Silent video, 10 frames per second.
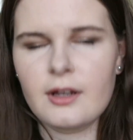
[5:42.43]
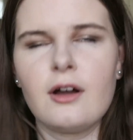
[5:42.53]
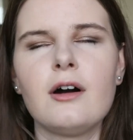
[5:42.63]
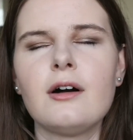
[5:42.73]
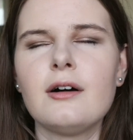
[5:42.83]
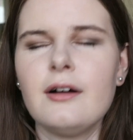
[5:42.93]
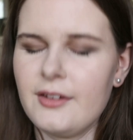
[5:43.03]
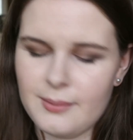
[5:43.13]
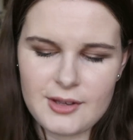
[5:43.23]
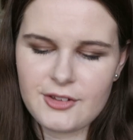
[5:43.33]
Oh,
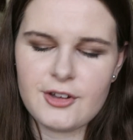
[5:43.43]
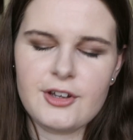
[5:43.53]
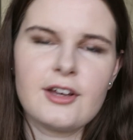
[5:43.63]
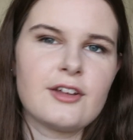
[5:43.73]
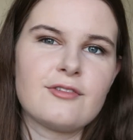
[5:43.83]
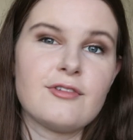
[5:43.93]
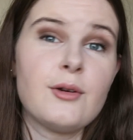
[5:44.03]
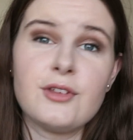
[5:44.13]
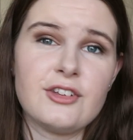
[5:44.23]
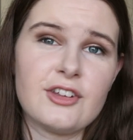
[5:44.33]
it smells so good.
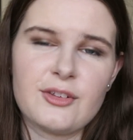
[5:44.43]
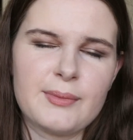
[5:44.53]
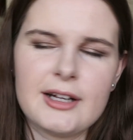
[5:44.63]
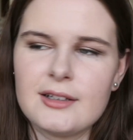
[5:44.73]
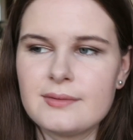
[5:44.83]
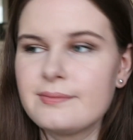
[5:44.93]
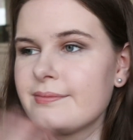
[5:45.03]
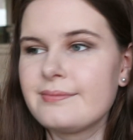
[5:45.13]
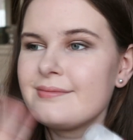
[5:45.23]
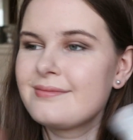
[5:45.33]
Roses just smell
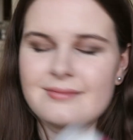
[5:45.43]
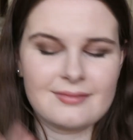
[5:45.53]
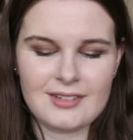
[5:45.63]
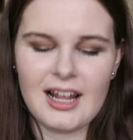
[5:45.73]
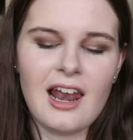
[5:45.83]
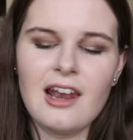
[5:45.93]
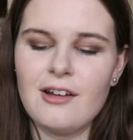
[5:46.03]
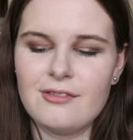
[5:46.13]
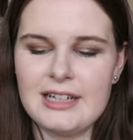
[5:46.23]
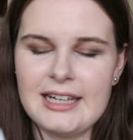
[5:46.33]

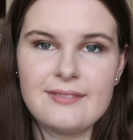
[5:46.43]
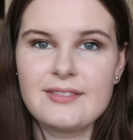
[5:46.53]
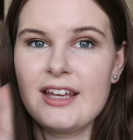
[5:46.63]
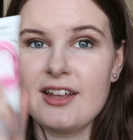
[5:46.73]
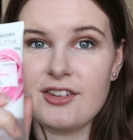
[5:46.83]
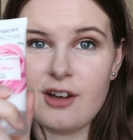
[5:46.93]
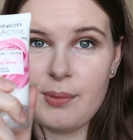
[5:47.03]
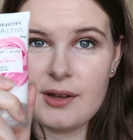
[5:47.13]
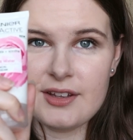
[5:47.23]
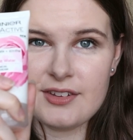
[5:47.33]
lovely. So I
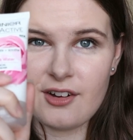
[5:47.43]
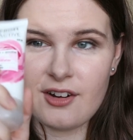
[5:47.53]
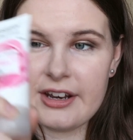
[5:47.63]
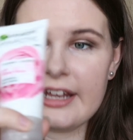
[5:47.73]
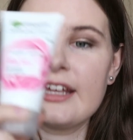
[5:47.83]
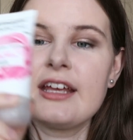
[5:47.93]
put this on